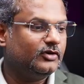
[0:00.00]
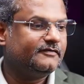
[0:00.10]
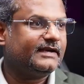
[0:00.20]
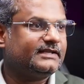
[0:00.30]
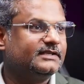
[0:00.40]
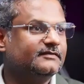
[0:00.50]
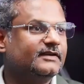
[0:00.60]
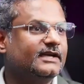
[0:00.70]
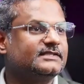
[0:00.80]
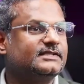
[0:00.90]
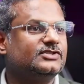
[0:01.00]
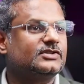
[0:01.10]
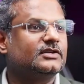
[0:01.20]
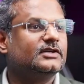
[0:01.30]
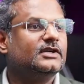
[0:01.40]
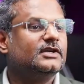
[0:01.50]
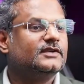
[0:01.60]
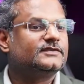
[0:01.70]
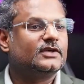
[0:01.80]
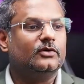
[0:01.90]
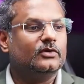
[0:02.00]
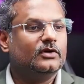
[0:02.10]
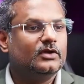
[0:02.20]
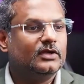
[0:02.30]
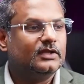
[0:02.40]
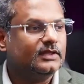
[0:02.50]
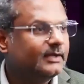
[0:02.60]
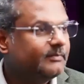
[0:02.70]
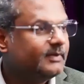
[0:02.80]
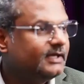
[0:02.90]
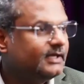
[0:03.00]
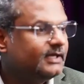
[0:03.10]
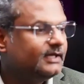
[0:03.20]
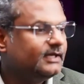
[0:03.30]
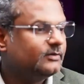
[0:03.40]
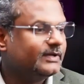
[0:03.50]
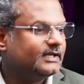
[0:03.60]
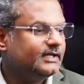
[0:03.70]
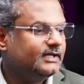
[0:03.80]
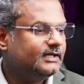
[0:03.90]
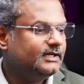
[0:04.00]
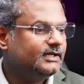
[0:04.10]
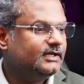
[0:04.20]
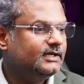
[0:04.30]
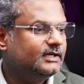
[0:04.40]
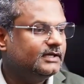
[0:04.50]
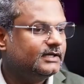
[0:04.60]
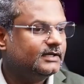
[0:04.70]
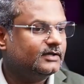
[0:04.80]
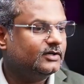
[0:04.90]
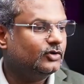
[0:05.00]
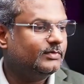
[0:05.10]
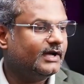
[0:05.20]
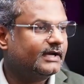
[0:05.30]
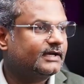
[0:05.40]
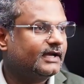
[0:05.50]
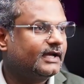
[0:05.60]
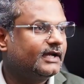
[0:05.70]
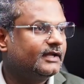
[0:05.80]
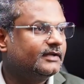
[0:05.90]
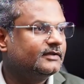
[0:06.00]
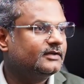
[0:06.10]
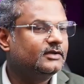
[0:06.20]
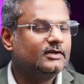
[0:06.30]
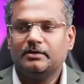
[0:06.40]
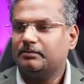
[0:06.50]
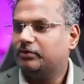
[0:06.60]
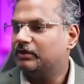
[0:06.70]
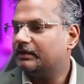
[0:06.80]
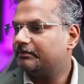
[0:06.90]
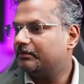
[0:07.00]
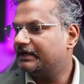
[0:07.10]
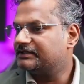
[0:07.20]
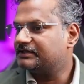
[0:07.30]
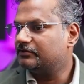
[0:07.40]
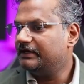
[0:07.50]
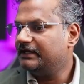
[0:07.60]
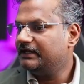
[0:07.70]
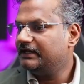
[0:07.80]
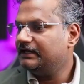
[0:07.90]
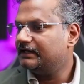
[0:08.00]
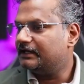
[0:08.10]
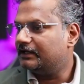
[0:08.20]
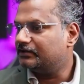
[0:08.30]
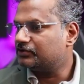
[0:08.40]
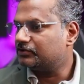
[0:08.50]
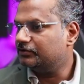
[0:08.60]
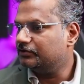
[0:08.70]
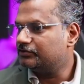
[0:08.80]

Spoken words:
effective as a teacher. So let me quickly go back and pull up my screen and show you